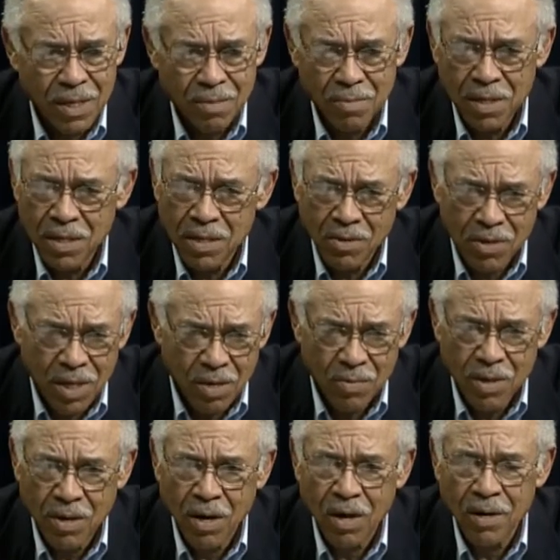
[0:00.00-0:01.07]
But, you know, here
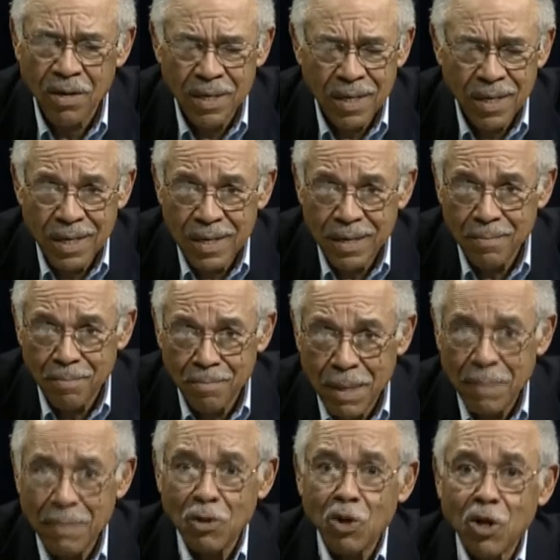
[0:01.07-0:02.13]
we are uh,
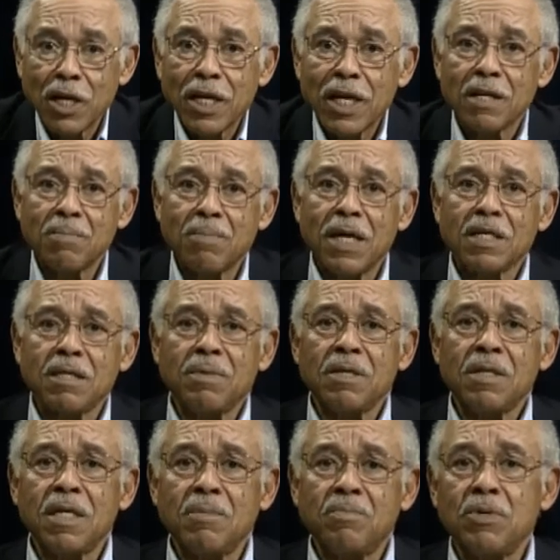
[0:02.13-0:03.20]
maybe looking at the
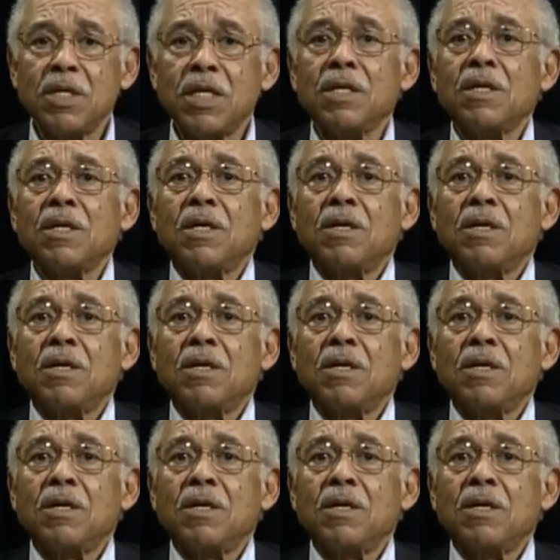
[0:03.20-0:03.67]
possibility of putting